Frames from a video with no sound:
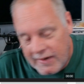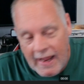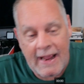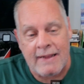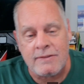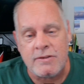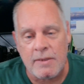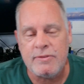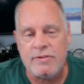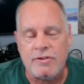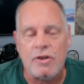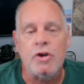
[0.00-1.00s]
as
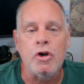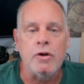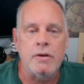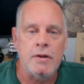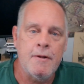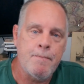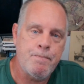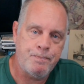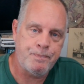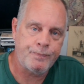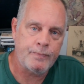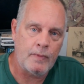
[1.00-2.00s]
absurd
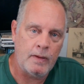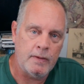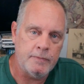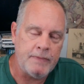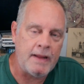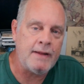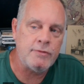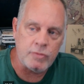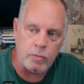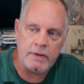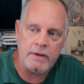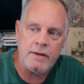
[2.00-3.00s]
in
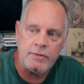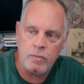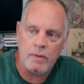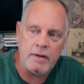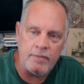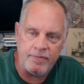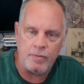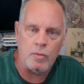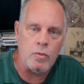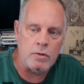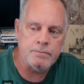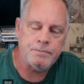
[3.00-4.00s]

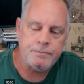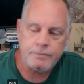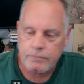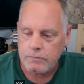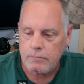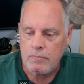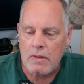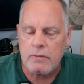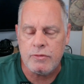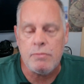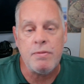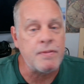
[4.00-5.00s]
2024
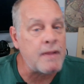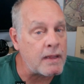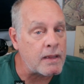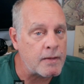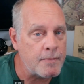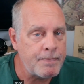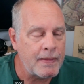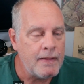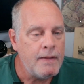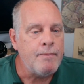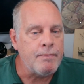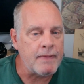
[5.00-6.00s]
to think
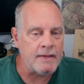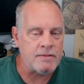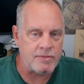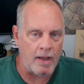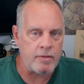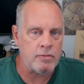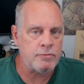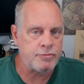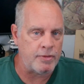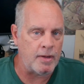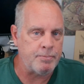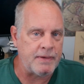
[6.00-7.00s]
that Donald
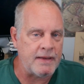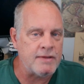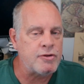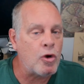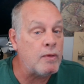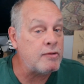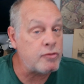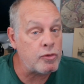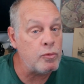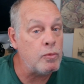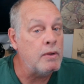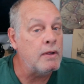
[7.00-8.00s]
Trump is going
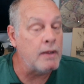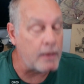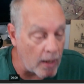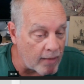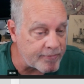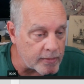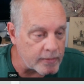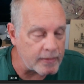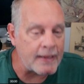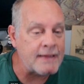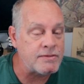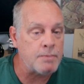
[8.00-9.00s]
to govern
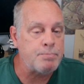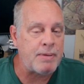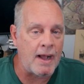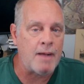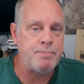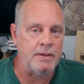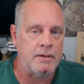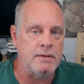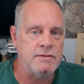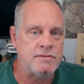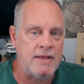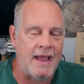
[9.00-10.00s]
as a
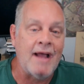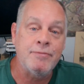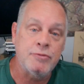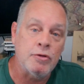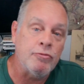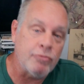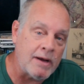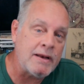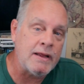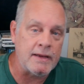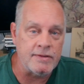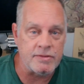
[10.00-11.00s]
populist after
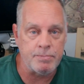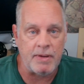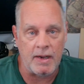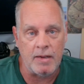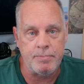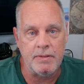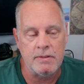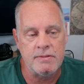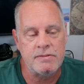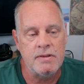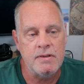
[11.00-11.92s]
running as a populist